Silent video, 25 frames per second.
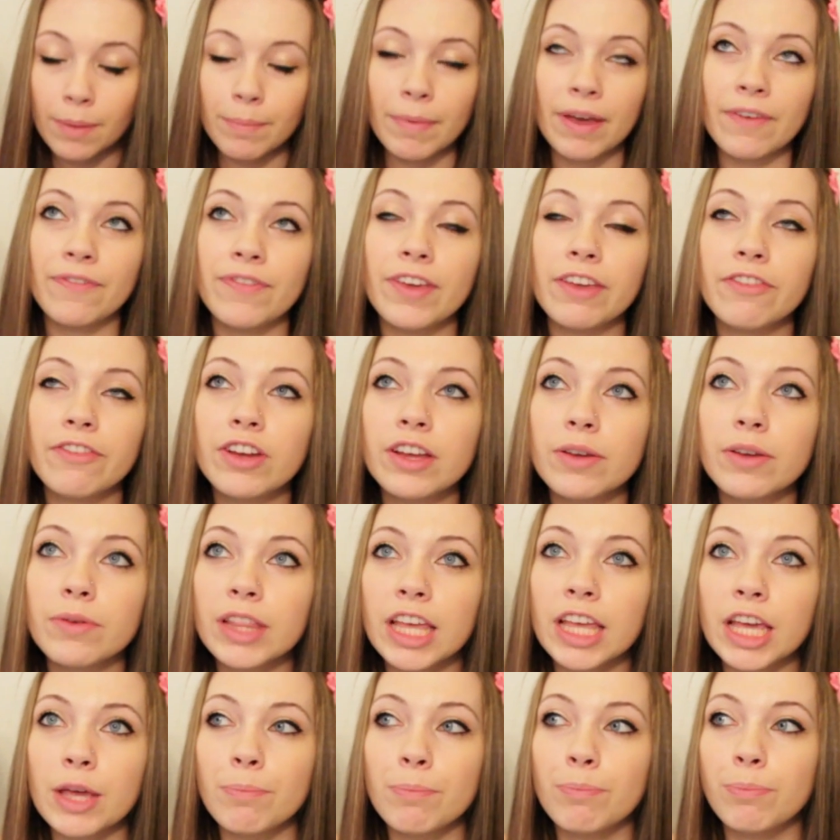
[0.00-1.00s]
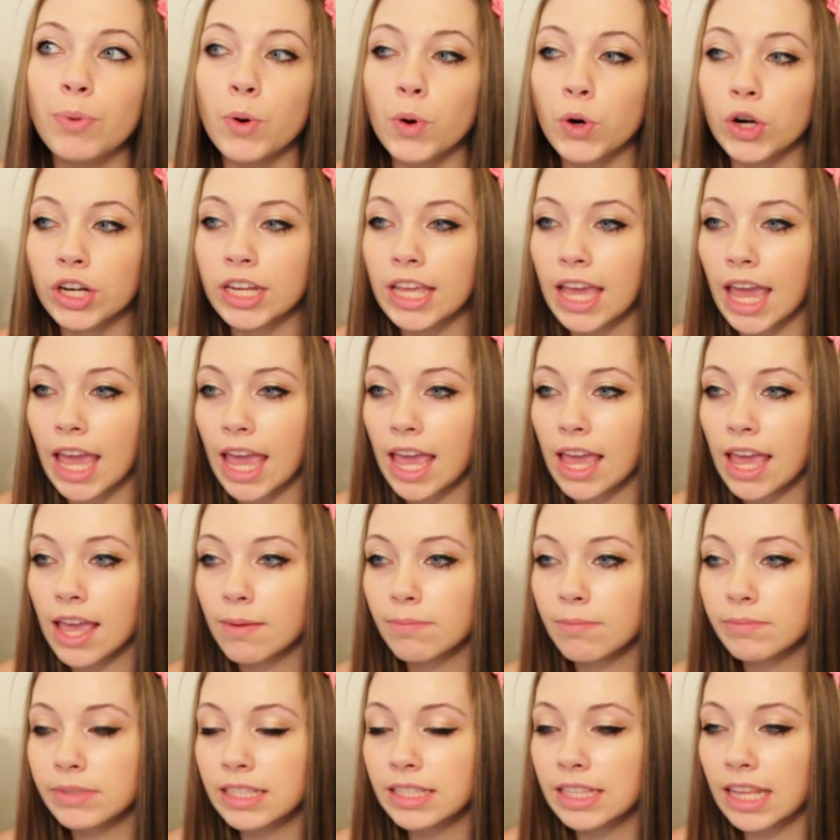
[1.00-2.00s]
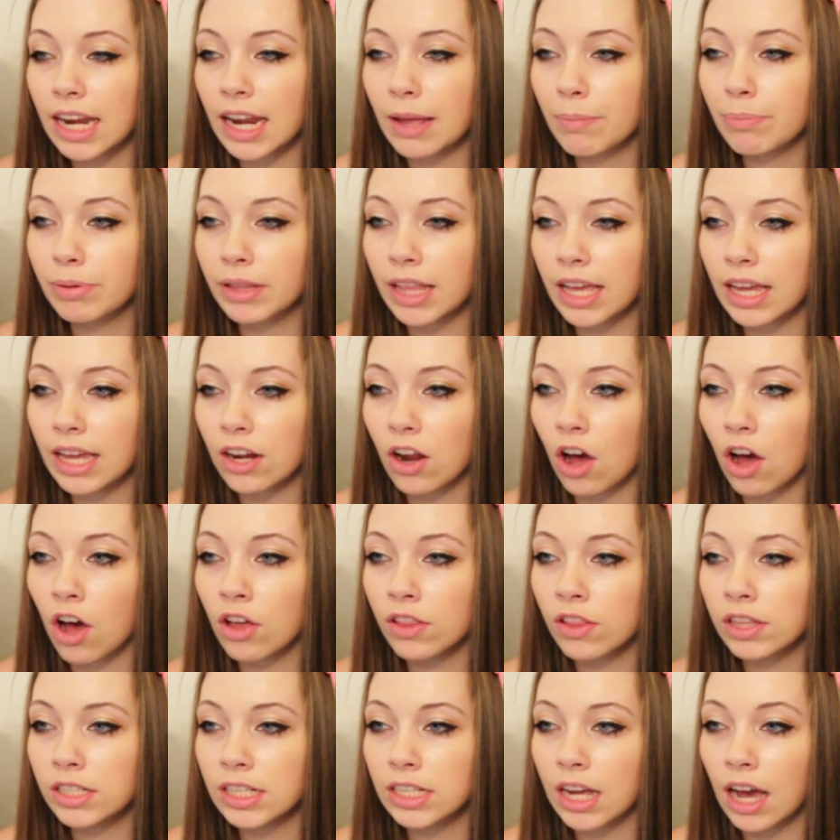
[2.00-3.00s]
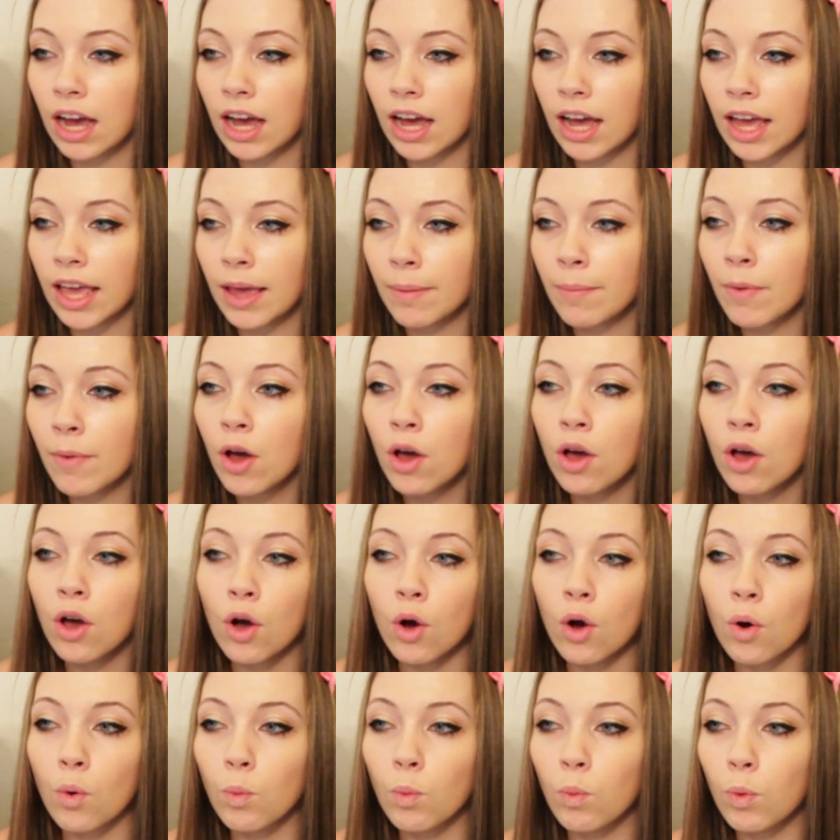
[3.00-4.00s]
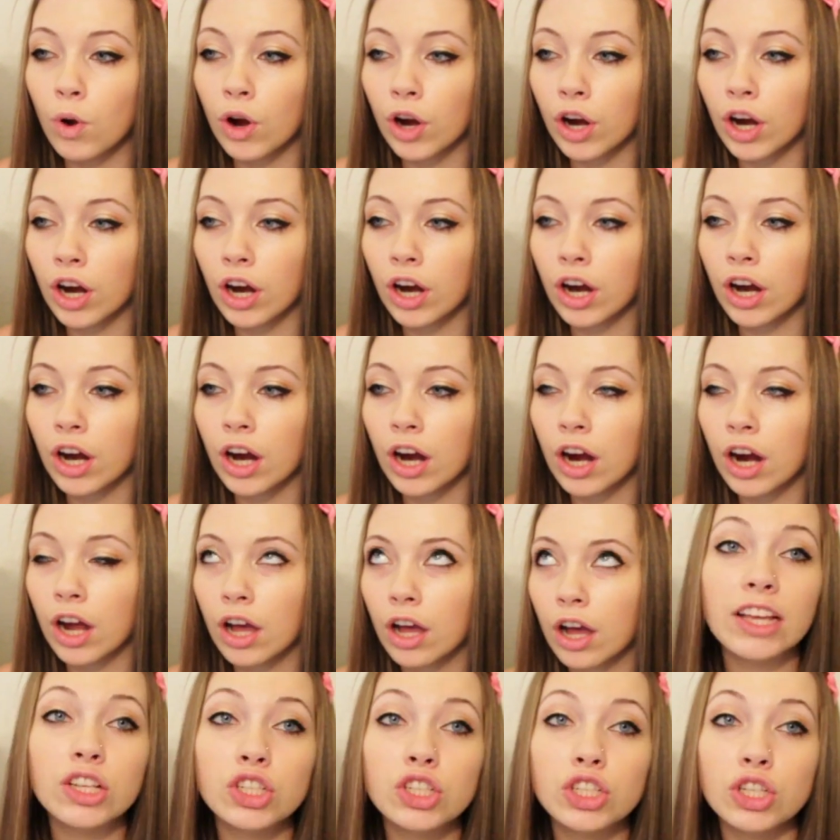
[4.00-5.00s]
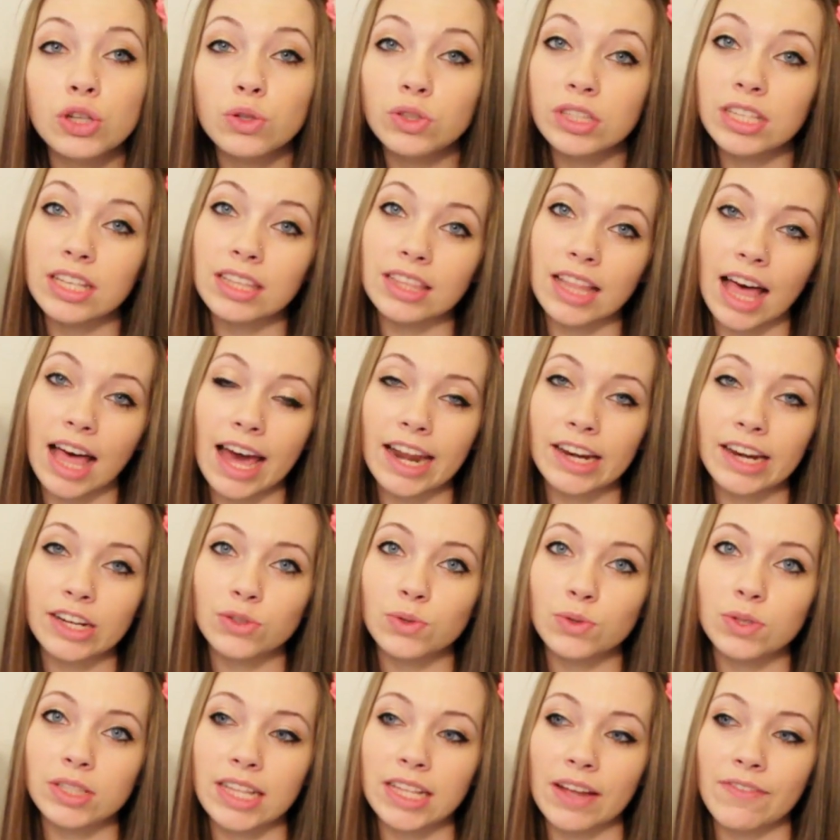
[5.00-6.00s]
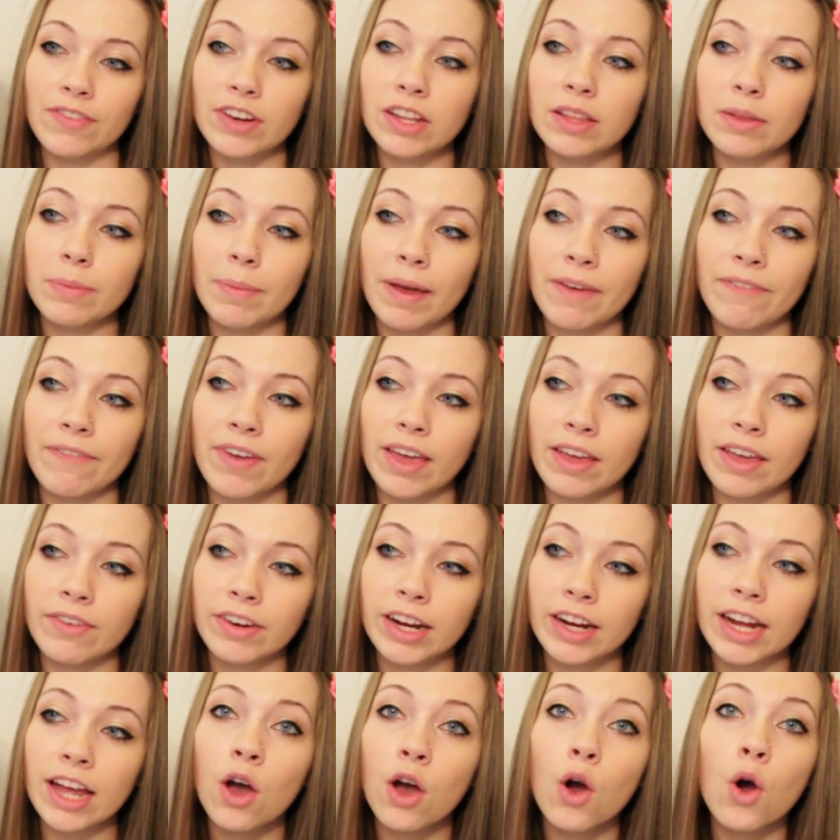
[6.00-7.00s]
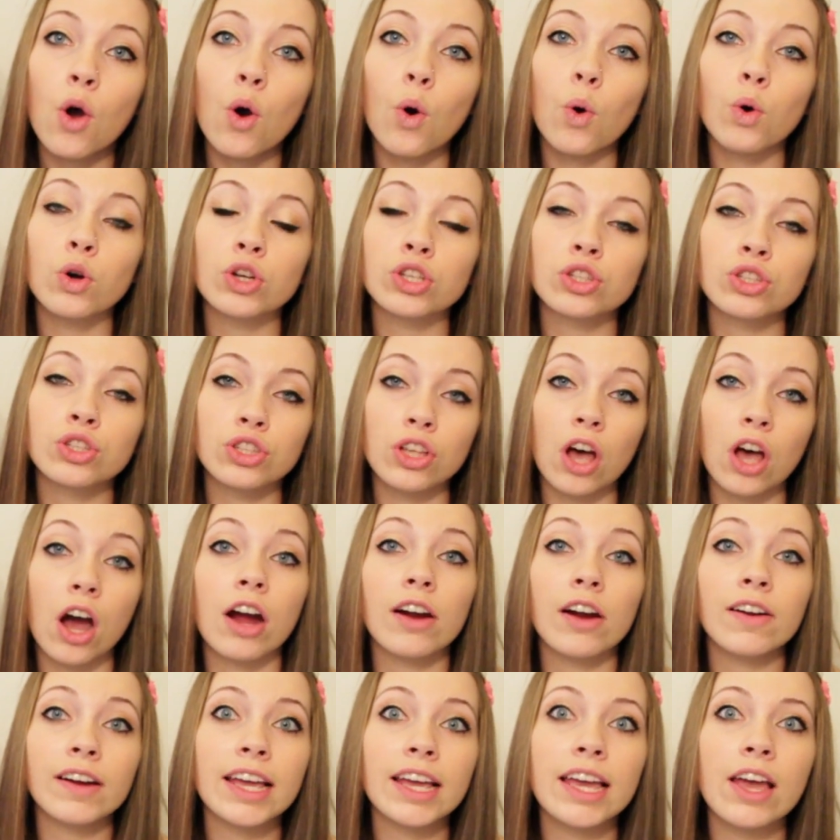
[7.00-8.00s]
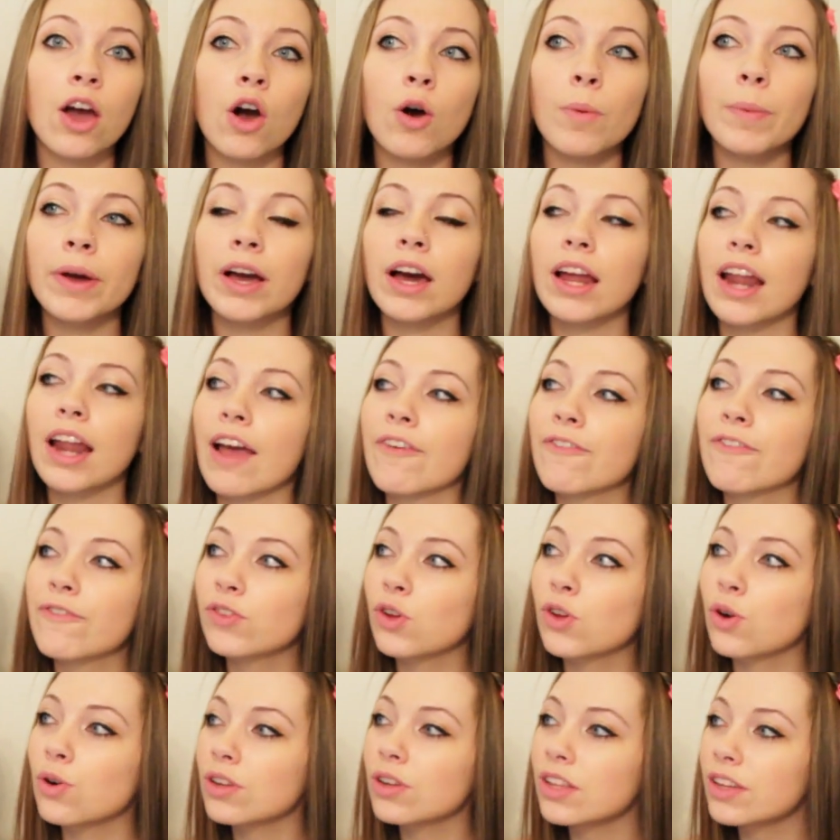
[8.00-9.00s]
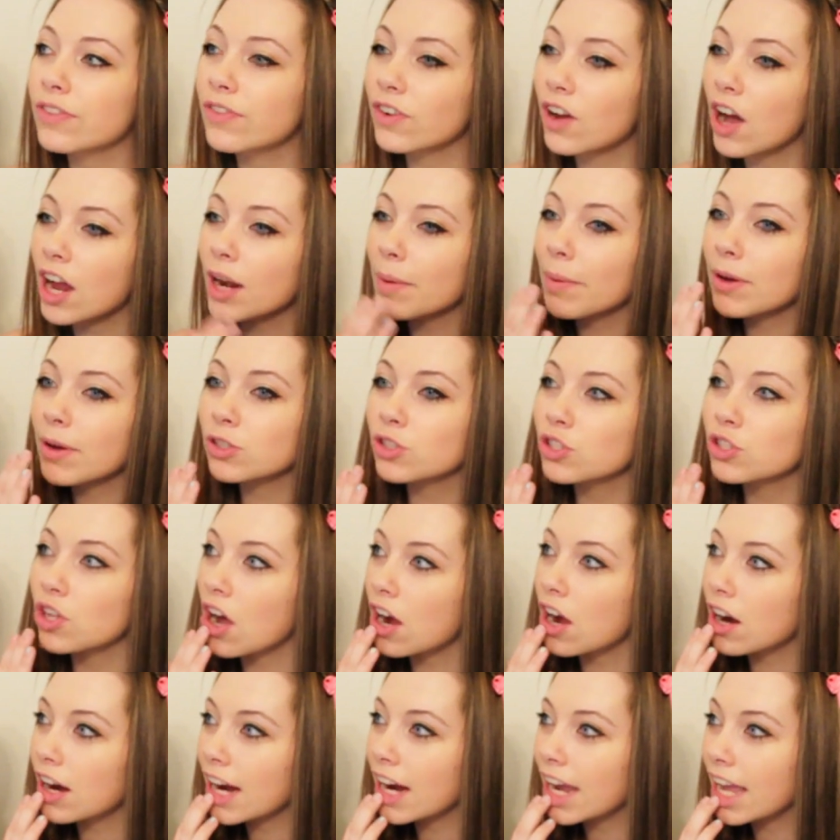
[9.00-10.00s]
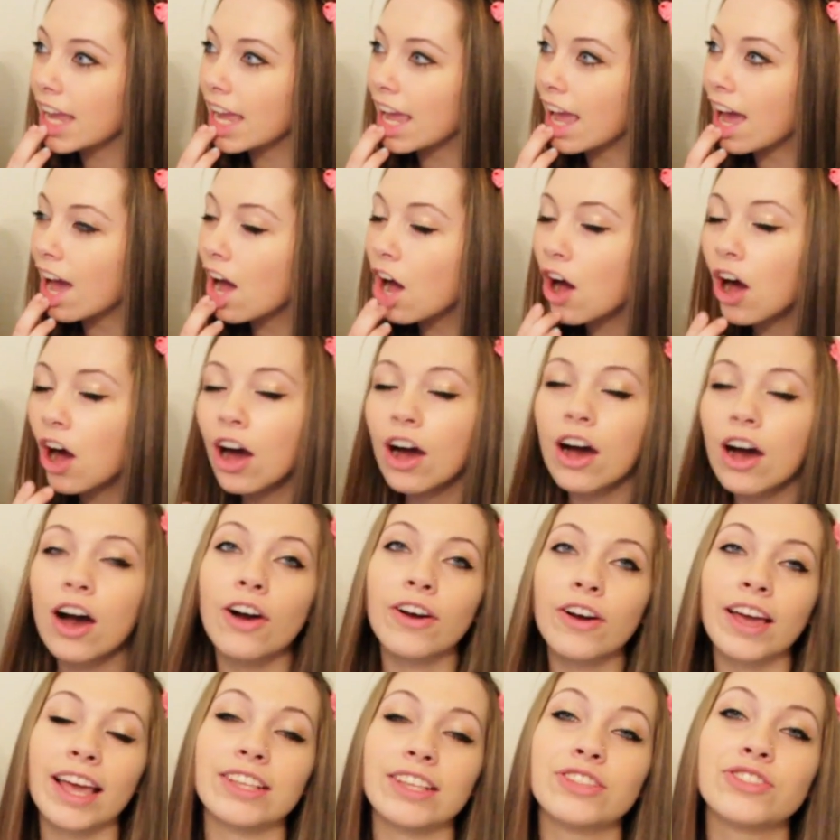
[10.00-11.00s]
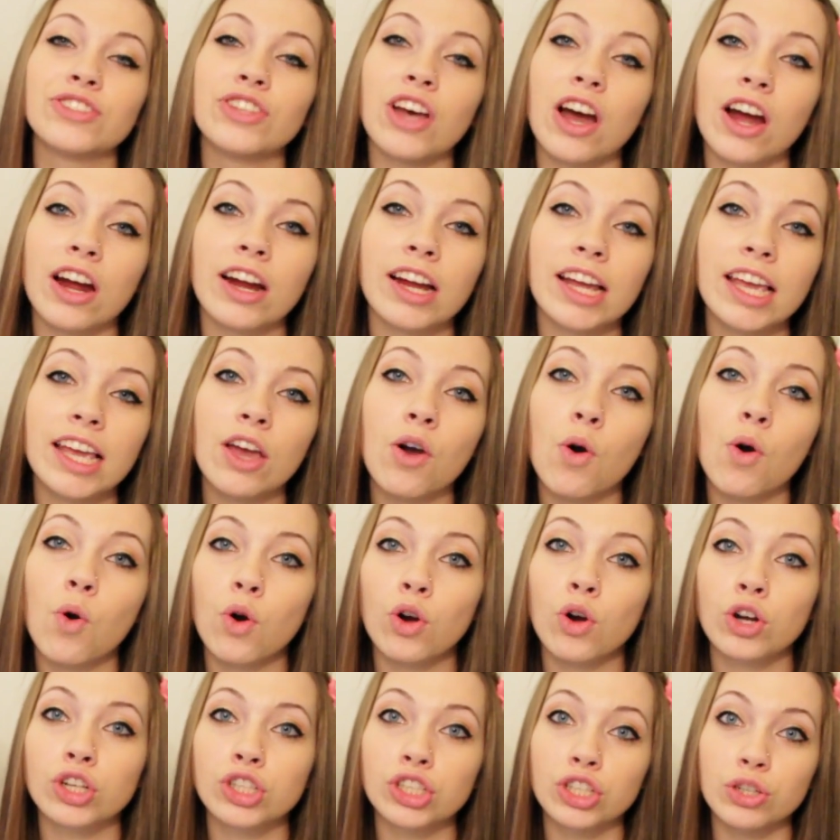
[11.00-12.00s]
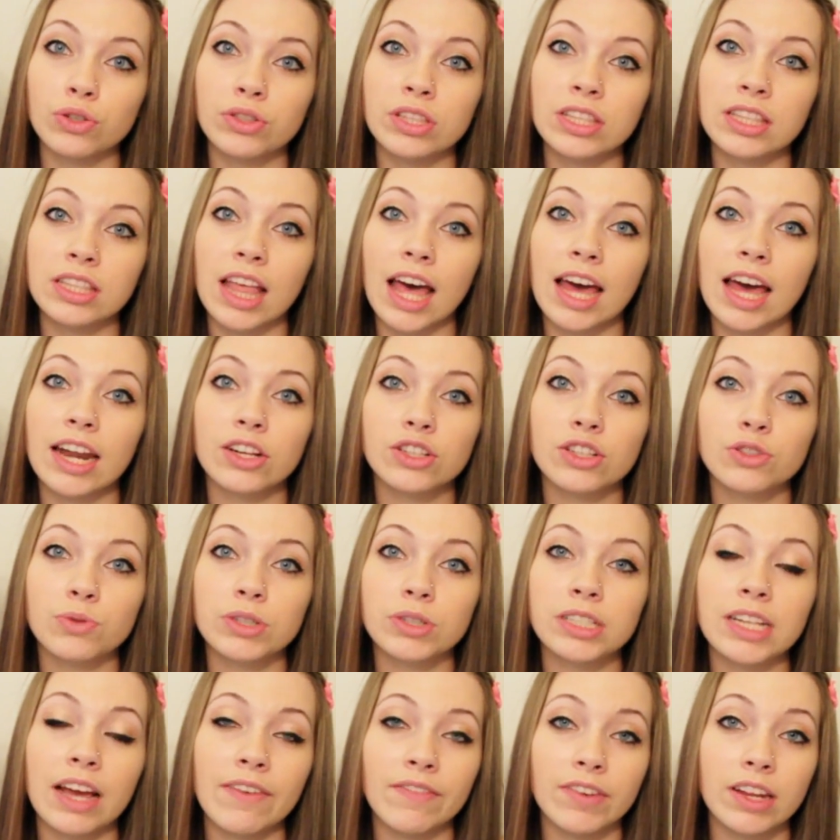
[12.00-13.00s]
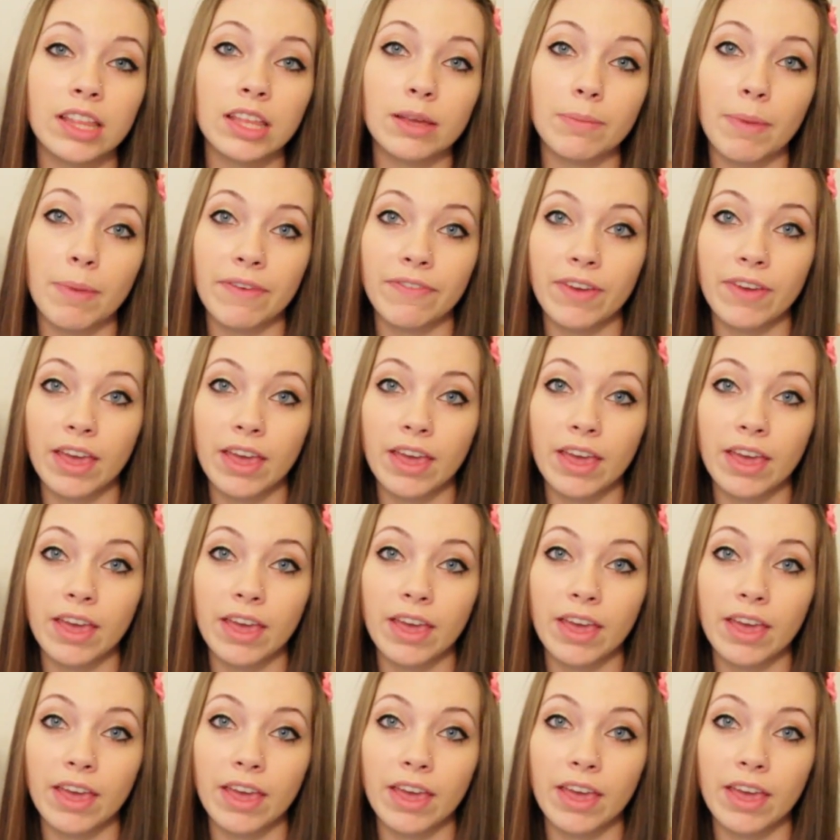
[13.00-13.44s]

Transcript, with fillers: My favorite like board games that I played all the time were Chutes and Ladders was definitely my favorite, or Sorry. Oh my god, I totally forgot about Sorry. Okay, Sorry or Chutes and Ladders were definitely my